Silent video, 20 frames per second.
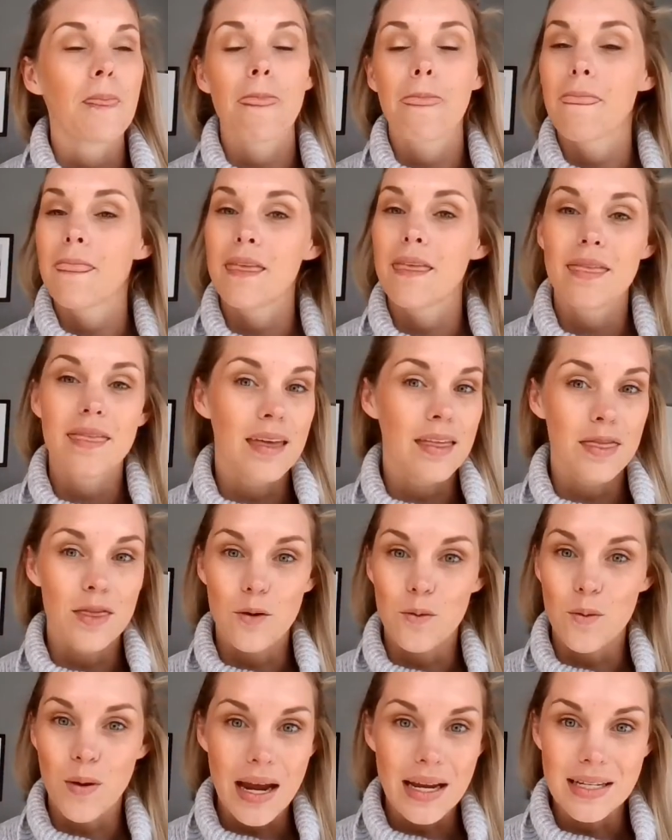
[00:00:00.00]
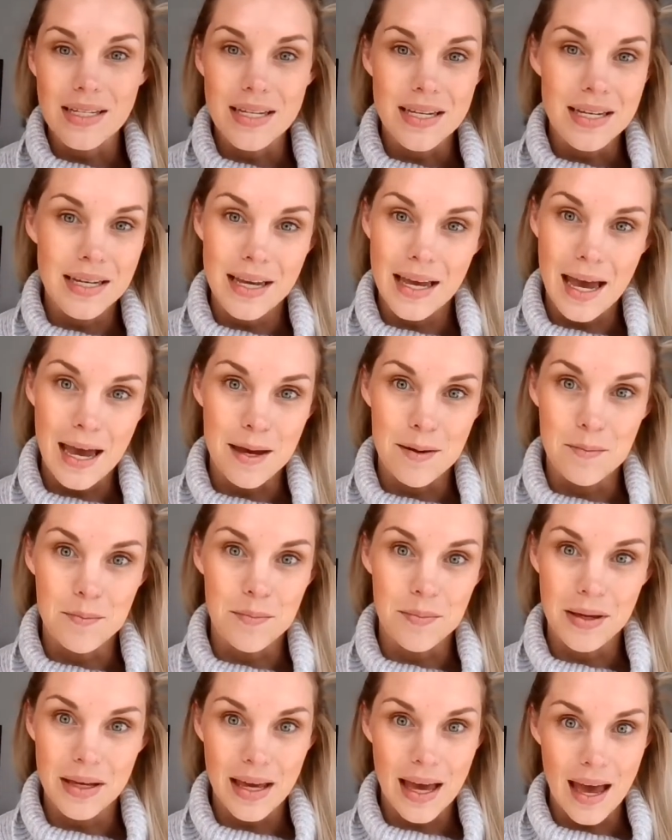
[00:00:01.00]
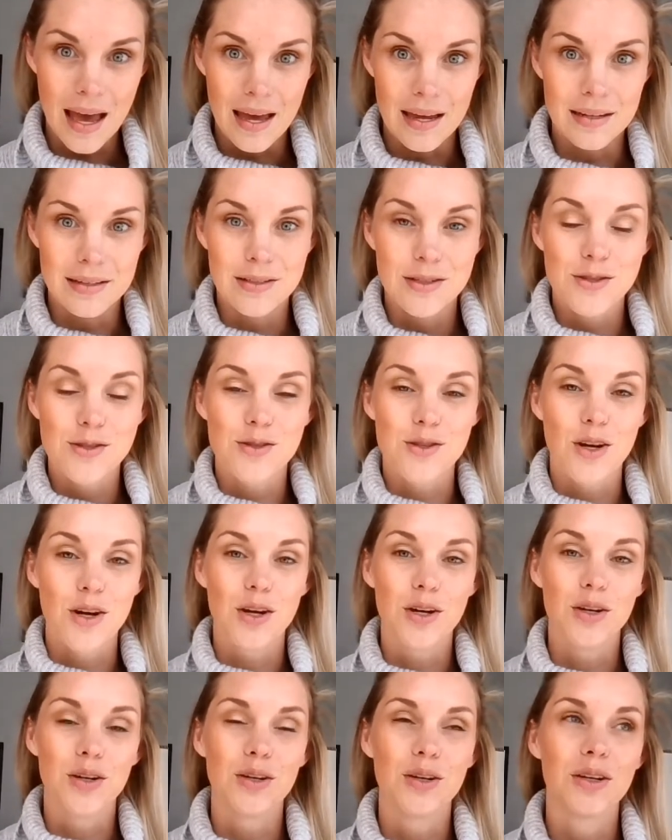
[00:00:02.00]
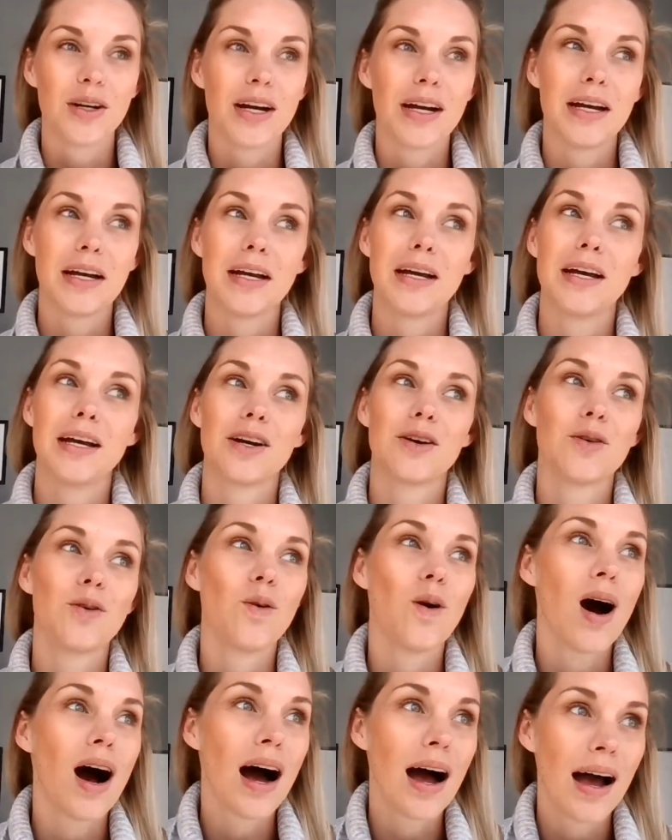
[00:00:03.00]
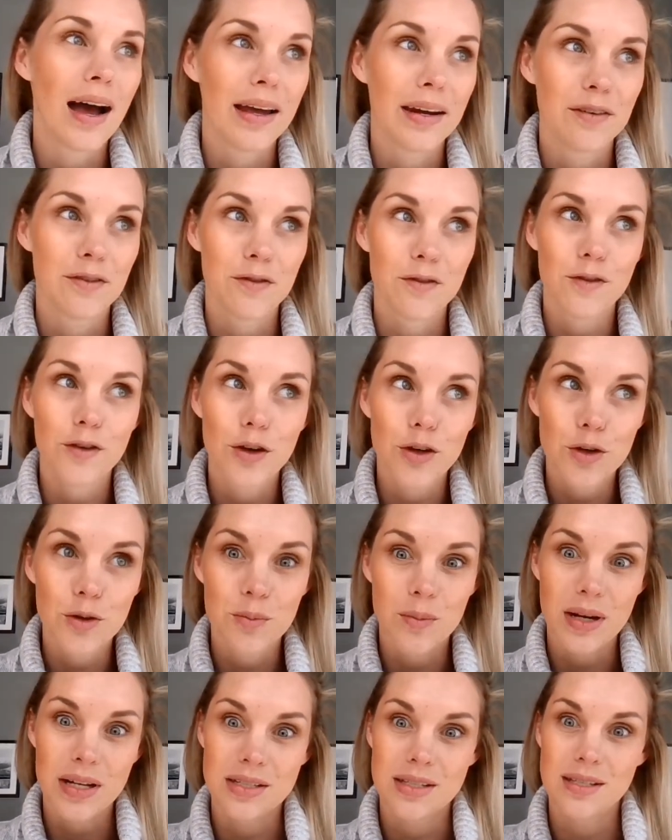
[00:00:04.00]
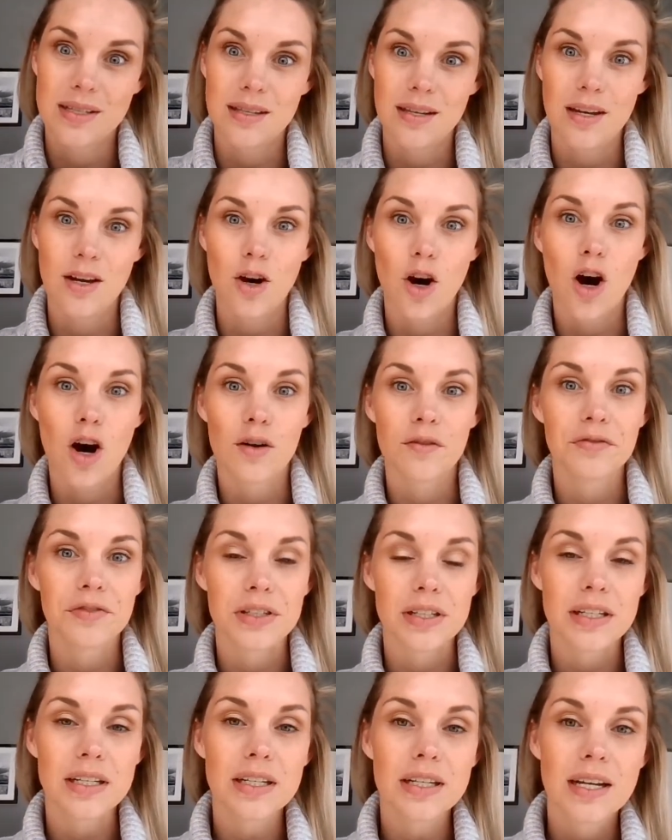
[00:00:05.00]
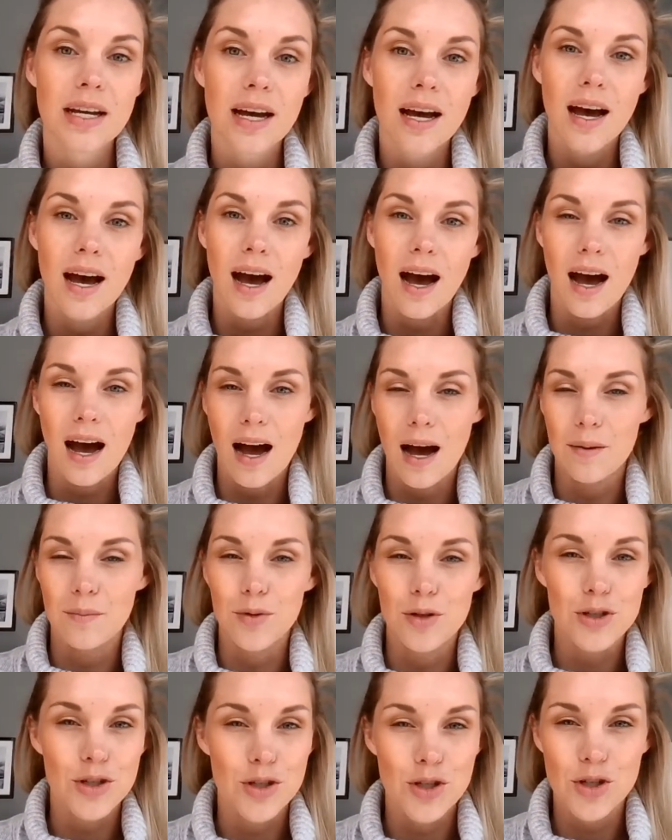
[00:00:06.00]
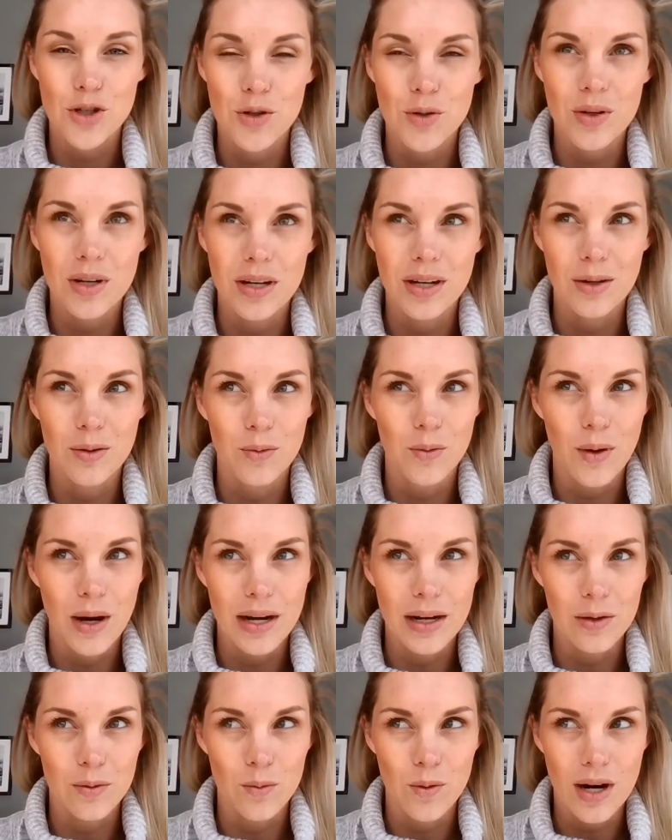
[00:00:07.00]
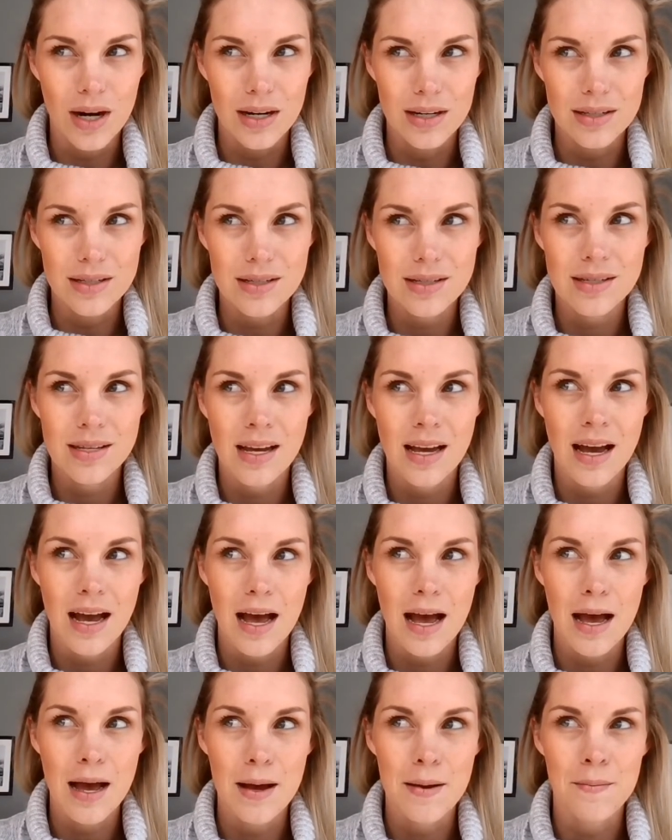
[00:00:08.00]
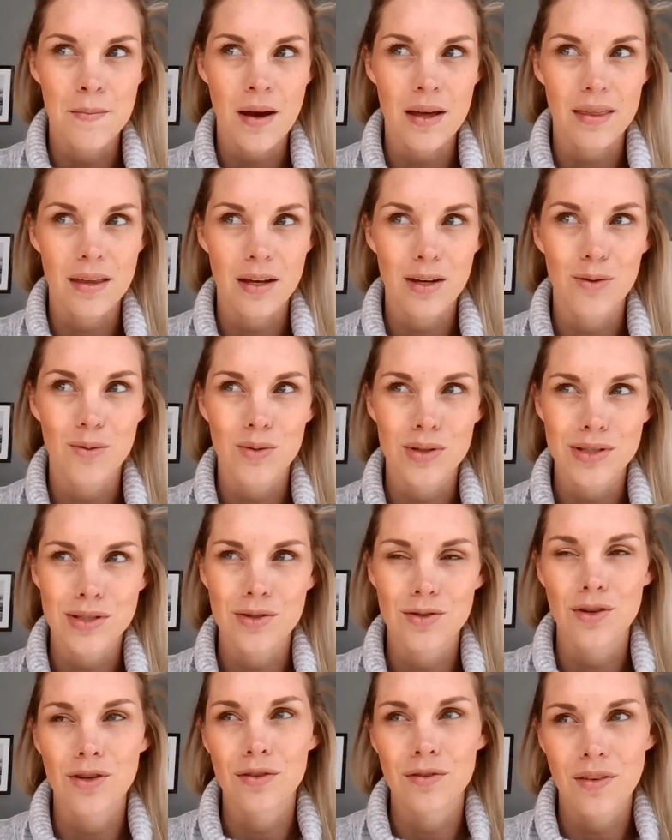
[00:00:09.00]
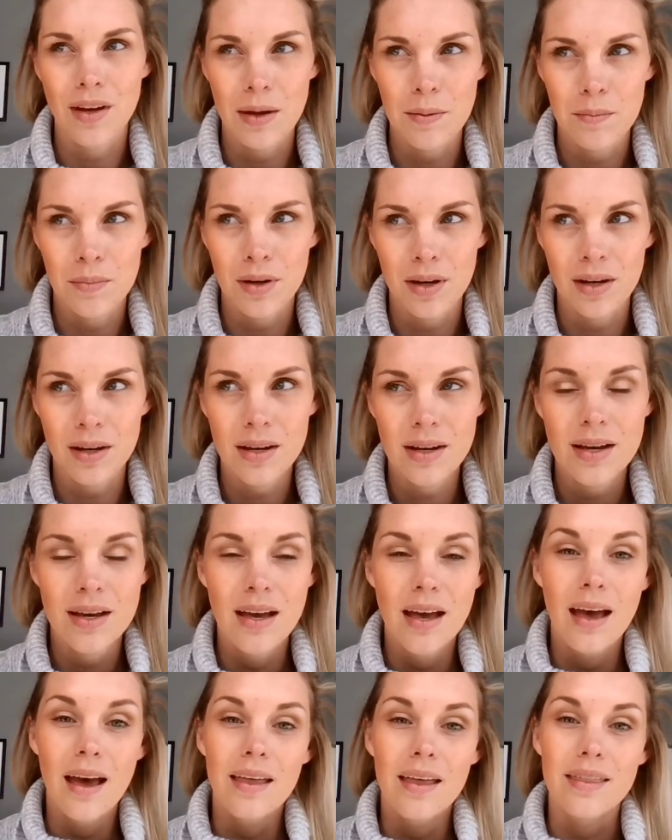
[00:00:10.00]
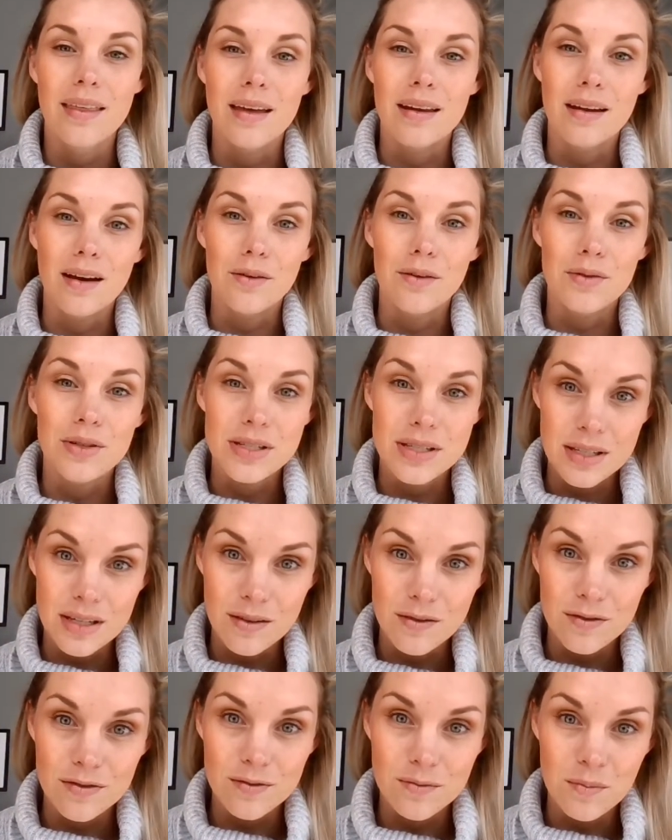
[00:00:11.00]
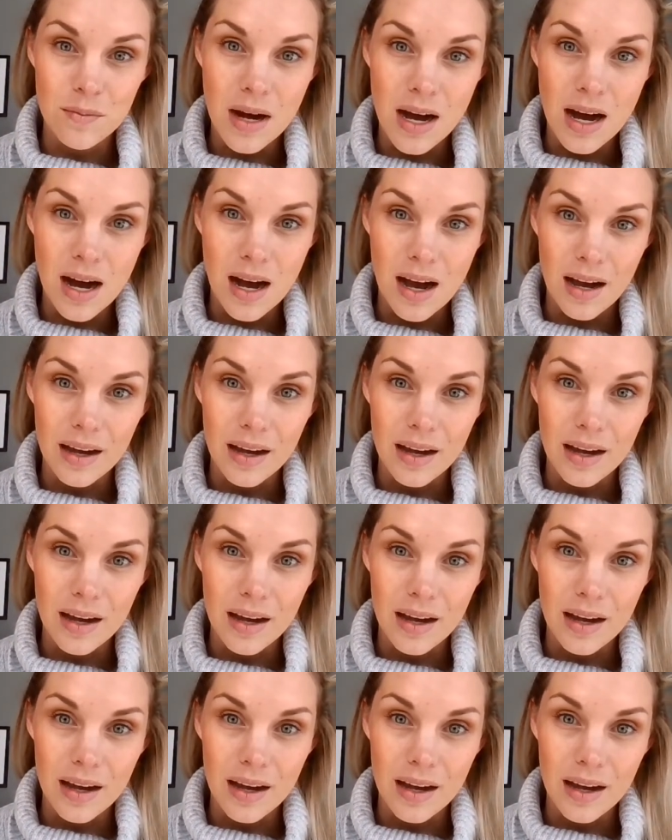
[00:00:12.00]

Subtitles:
then the waiting game began. So quite a few months thereafter, I'm not sure when it was, I think it was in November, that I received my